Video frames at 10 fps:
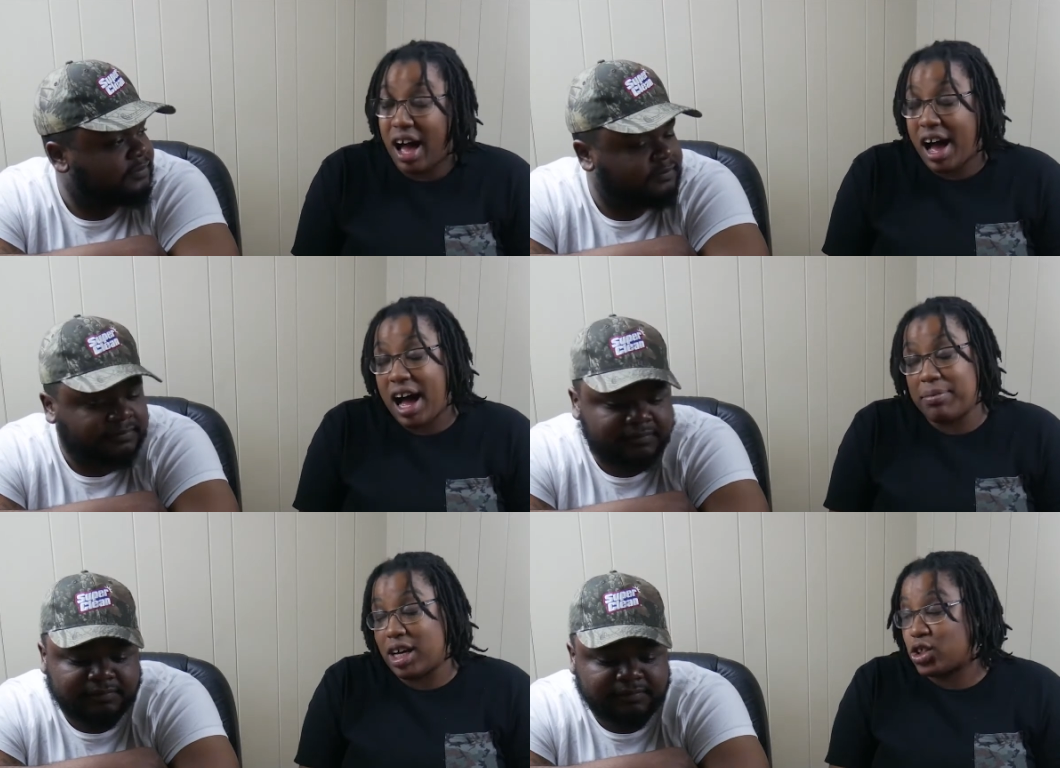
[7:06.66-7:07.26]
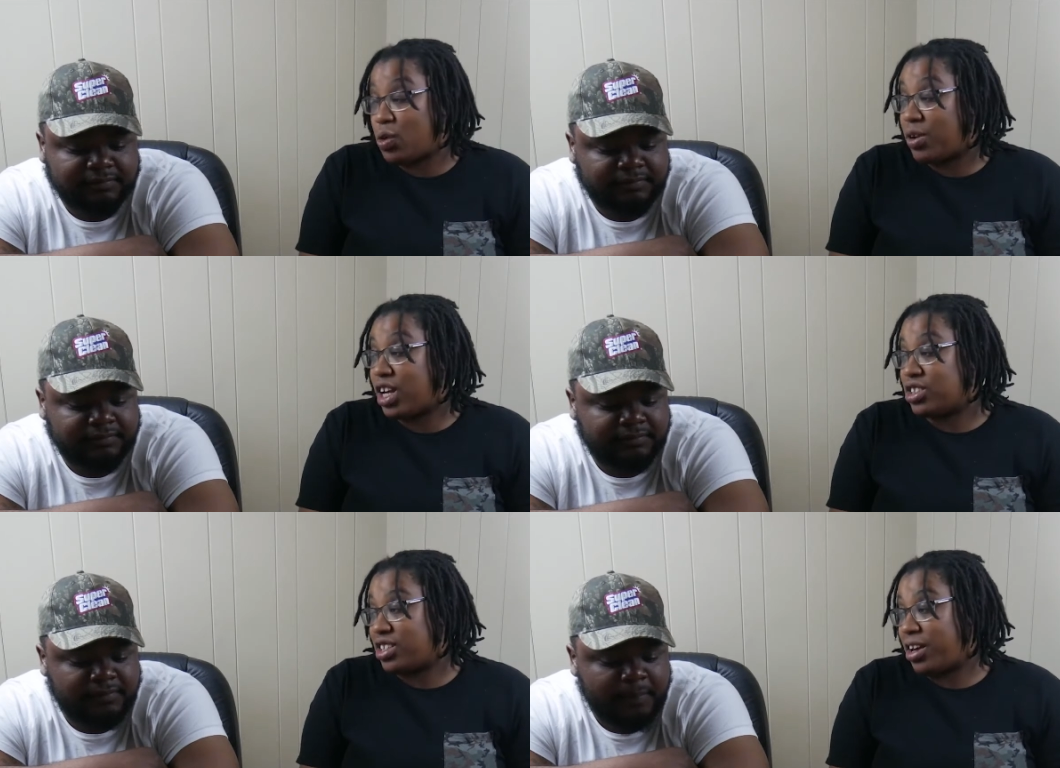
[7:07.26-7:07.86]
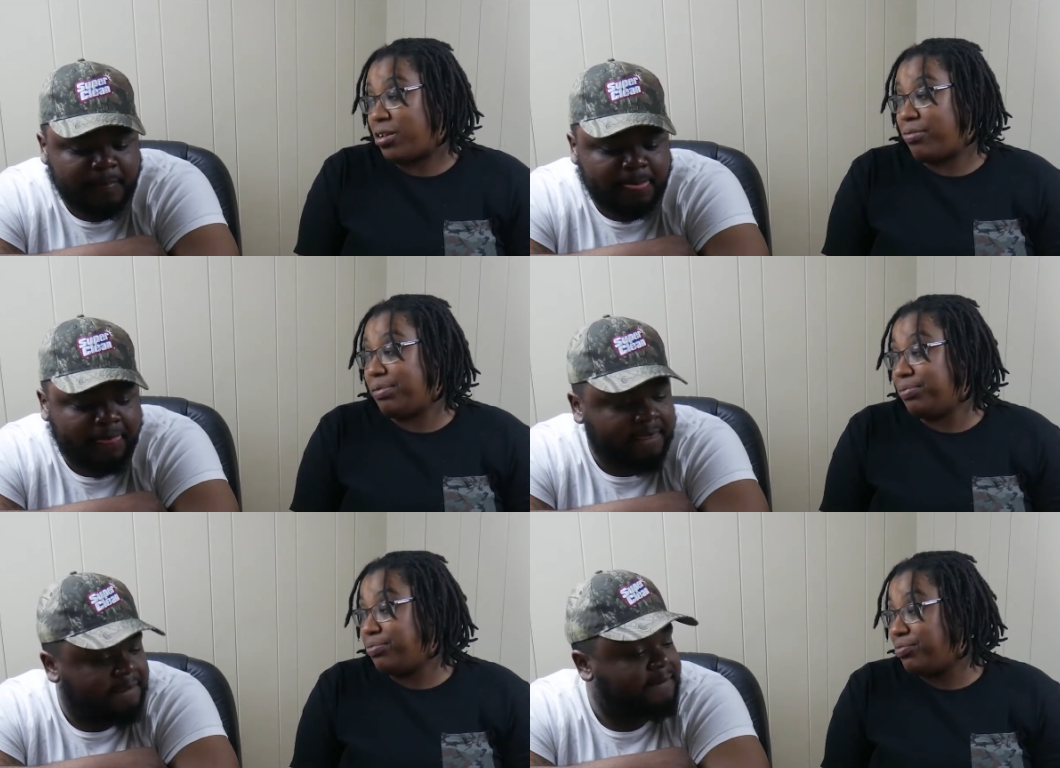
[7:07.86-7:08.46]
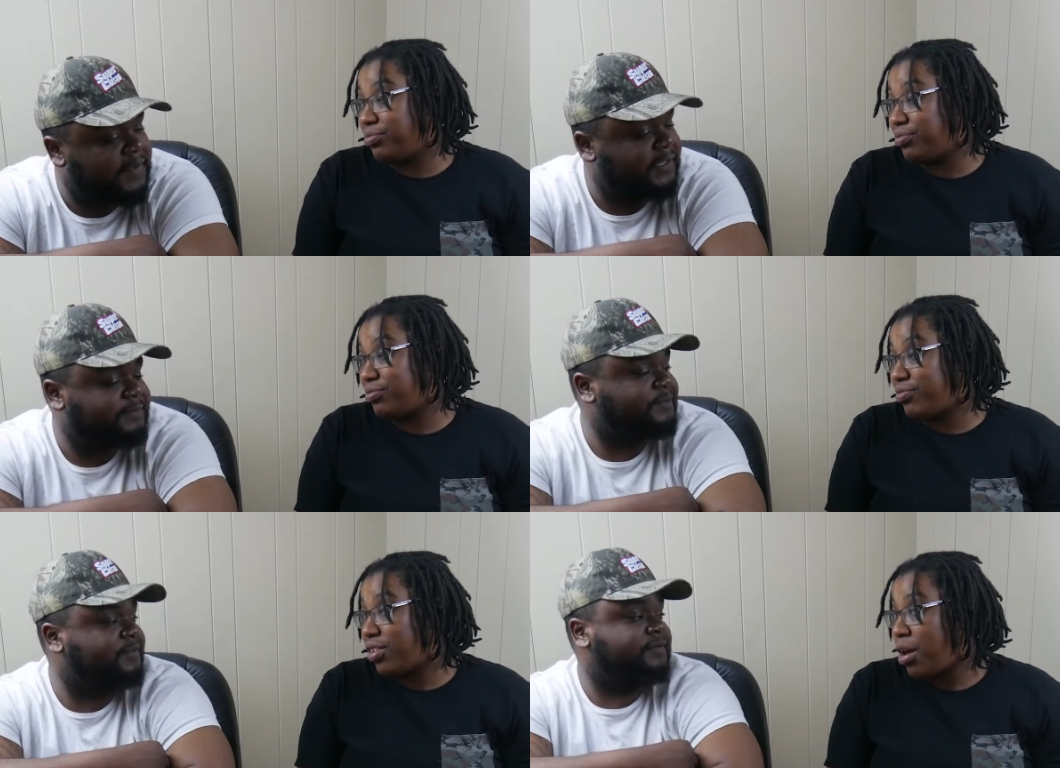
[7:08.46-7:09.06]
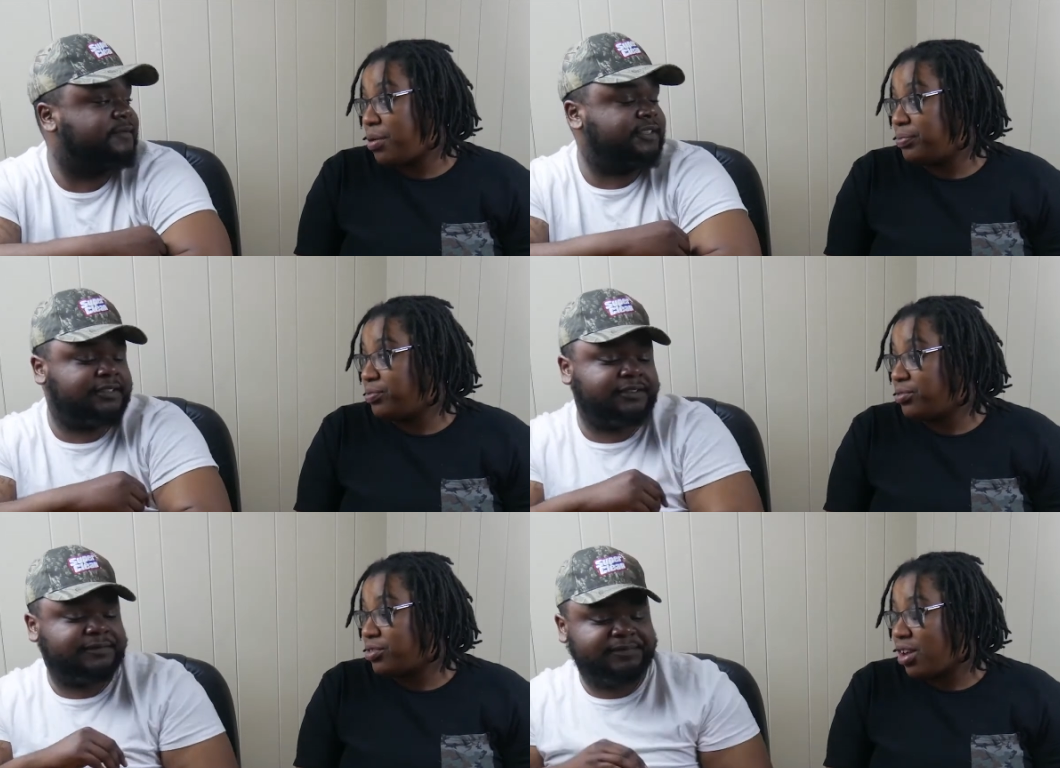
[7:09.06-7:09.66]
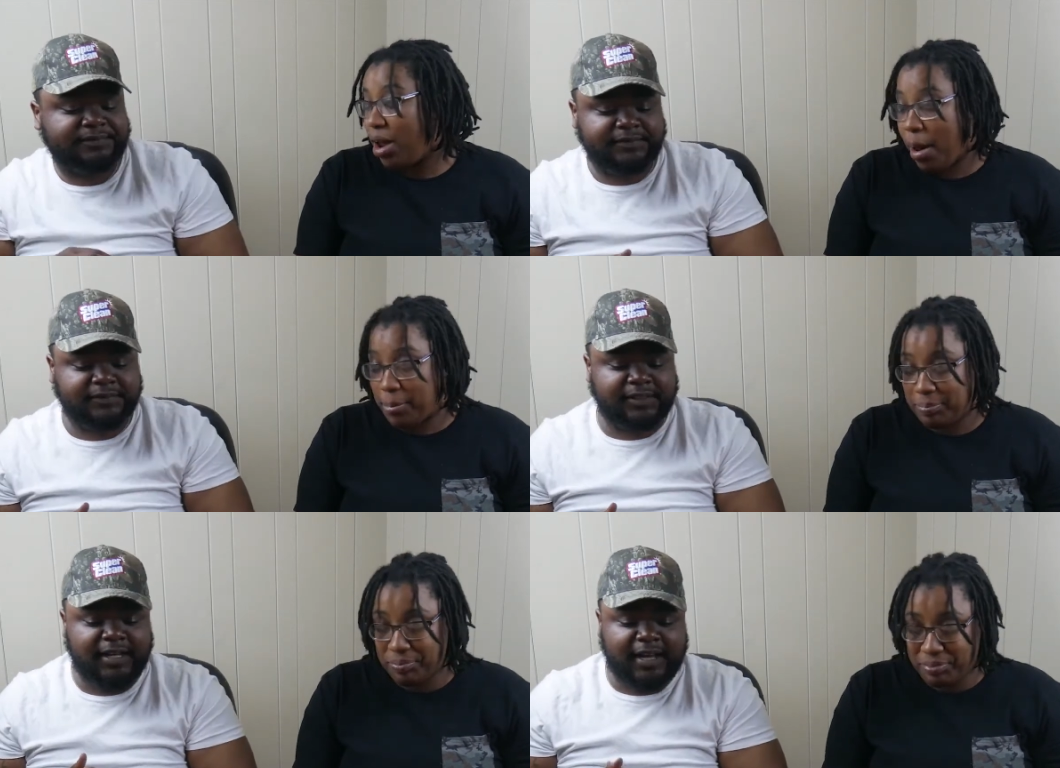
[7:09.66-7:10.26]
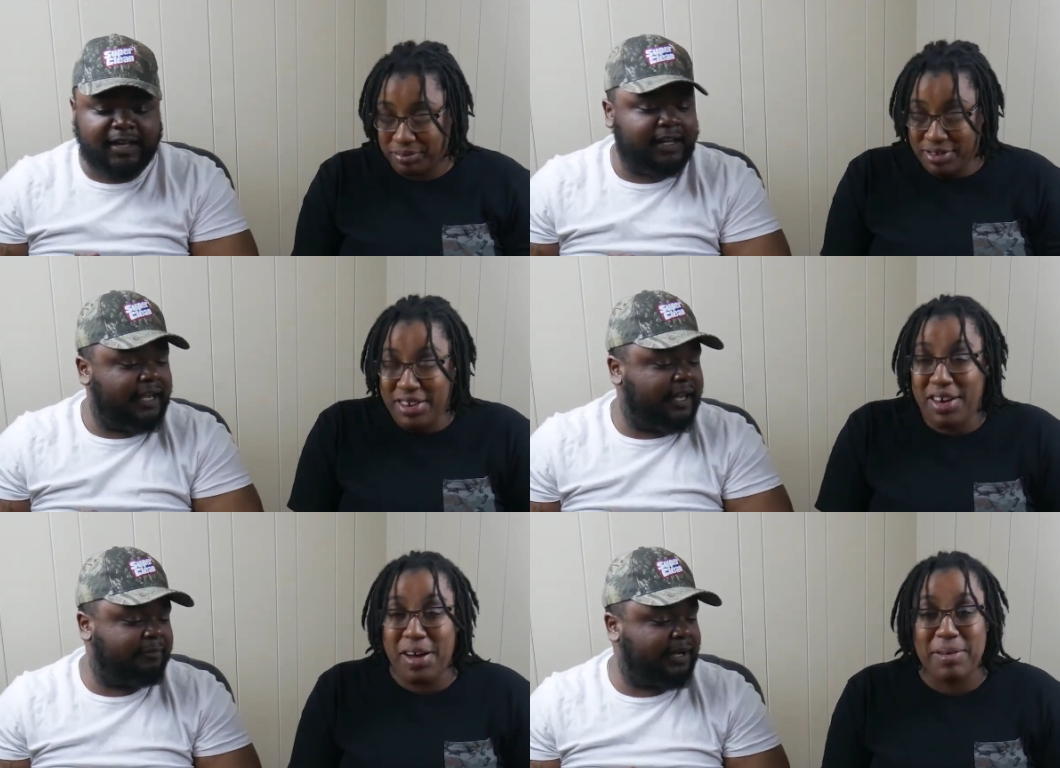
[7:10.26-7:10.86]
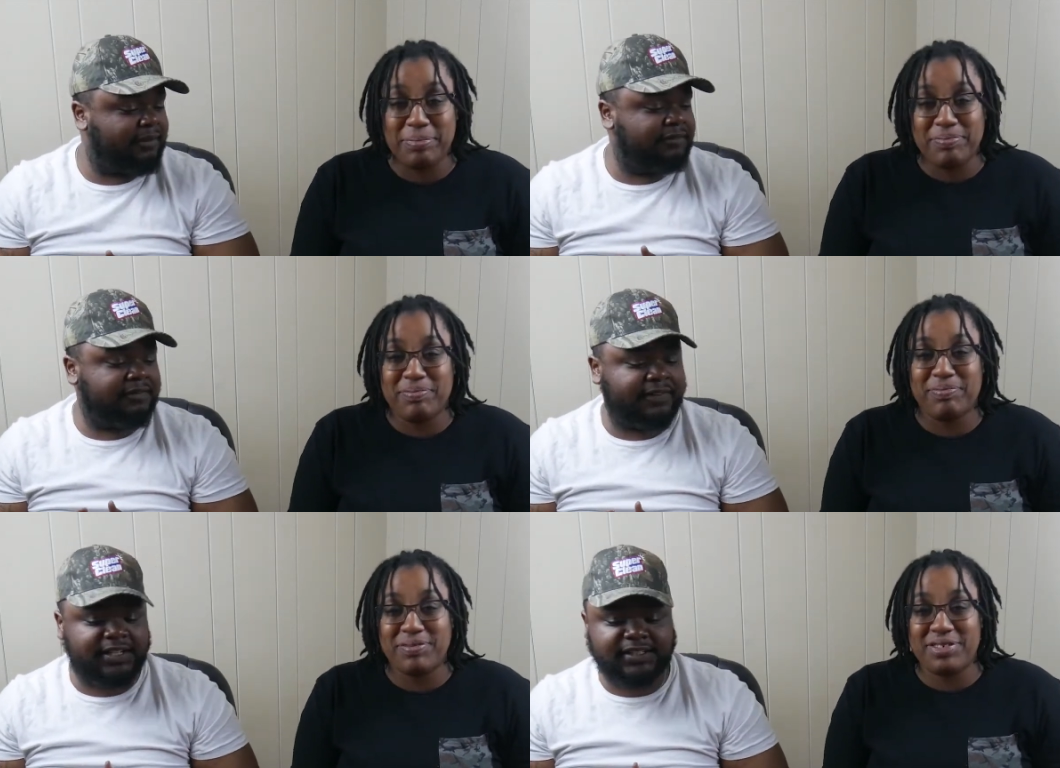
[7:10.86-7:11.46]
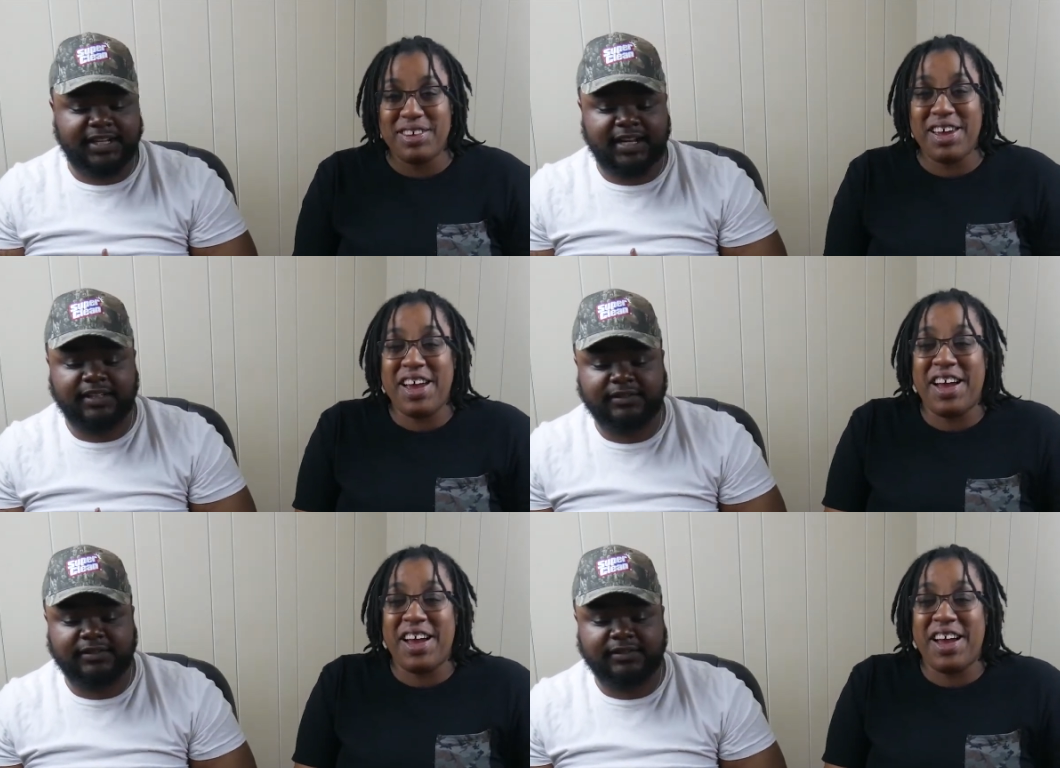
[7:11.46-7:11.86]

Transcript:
Speaker 1: I'm not sure what I just ate.
Speaker 2: Yeah. So. Yeah. I probably will not finish that.